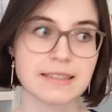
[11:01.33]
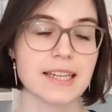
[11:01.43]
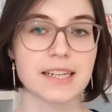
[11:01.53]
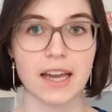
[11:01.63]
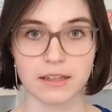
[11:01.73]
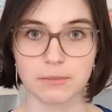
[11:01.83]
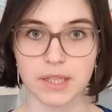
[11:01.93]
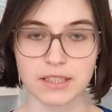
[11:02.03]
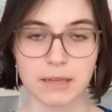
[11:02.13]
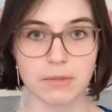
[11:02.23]
scenes that can't
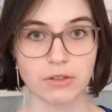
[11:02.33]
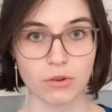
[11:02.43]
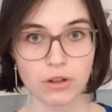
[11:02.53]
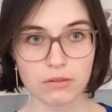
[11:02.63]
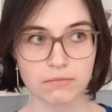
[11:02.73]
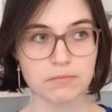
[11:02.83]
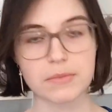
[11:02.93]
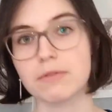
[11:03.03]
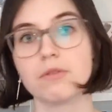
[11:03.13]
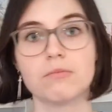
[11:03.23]
be skipped at all,
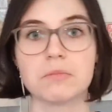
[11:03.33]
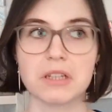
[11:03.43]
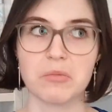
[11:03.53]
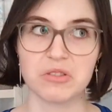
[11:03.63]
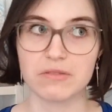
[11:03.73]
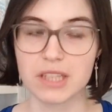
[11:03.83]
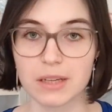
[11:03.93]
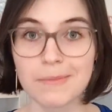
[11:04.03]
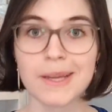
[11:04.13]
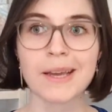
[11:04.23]
if you still want to
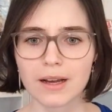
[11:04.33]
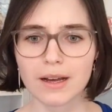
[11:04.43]
read them.